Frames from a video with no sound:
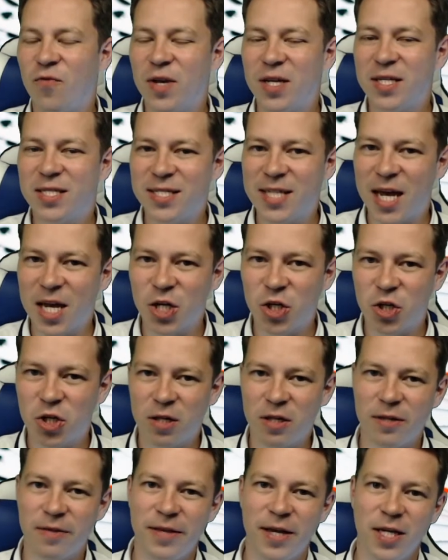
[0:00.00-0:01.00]

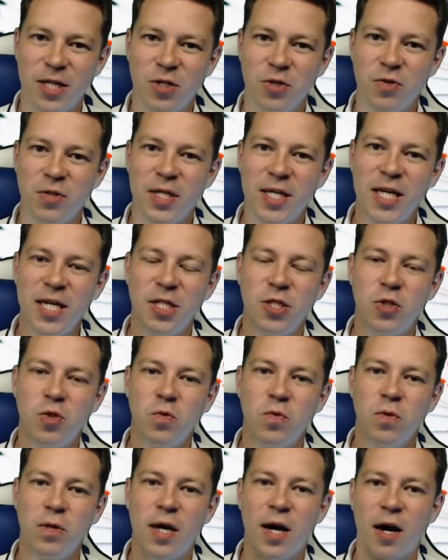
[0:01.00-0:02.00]
essential, that you need to
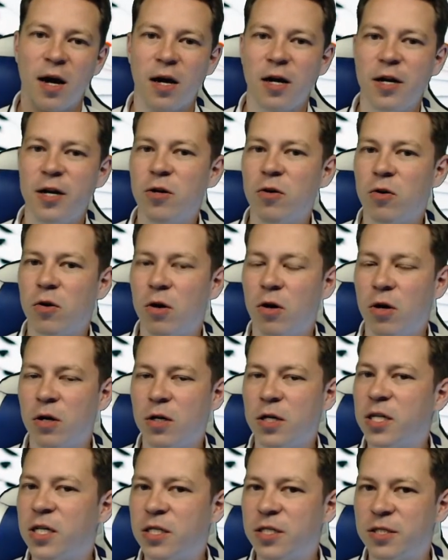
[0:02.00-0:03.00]
guard your
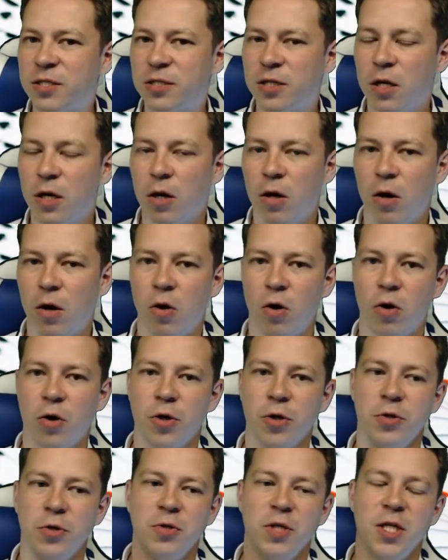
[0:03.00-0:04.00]
honors or
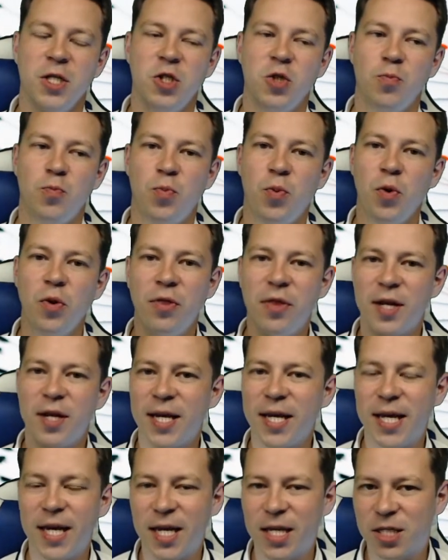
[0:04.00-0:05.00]
you need to put the
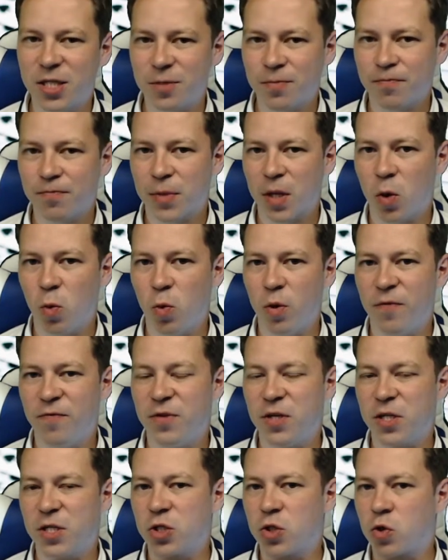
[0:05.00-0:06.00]
lead with
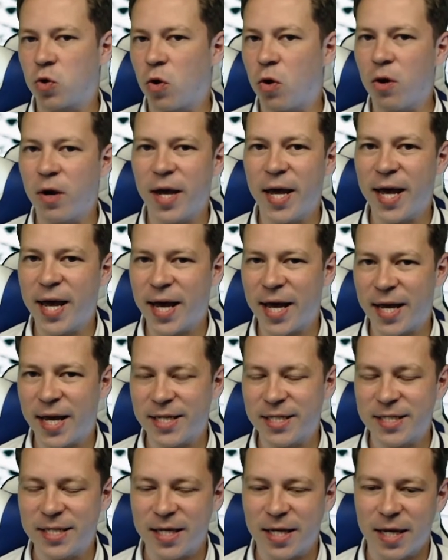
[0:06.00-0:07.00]
the strong
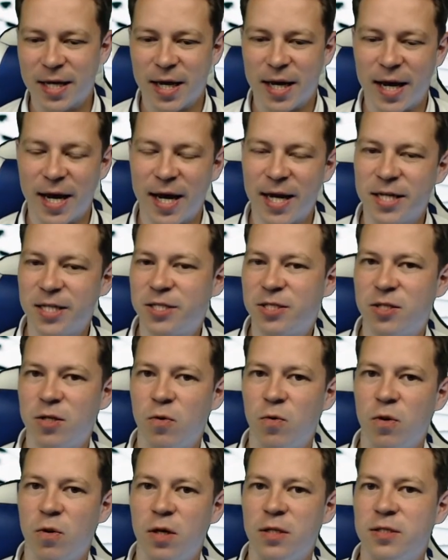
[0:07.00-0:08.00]
hand and
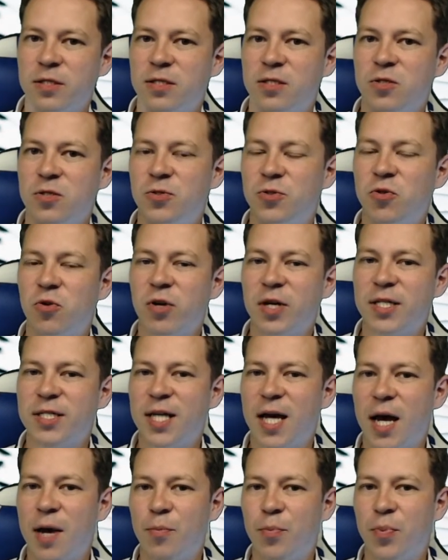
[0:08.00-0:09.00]
so on. So for
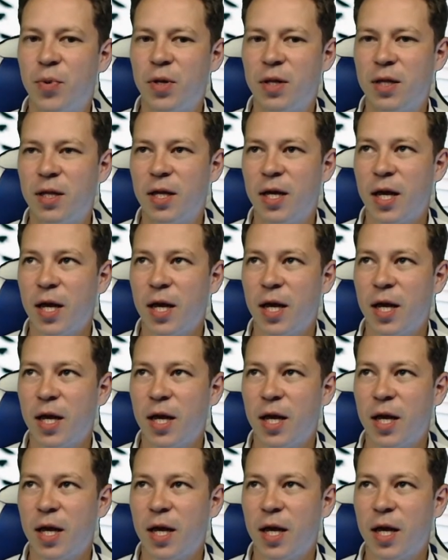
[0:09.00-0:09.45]
example,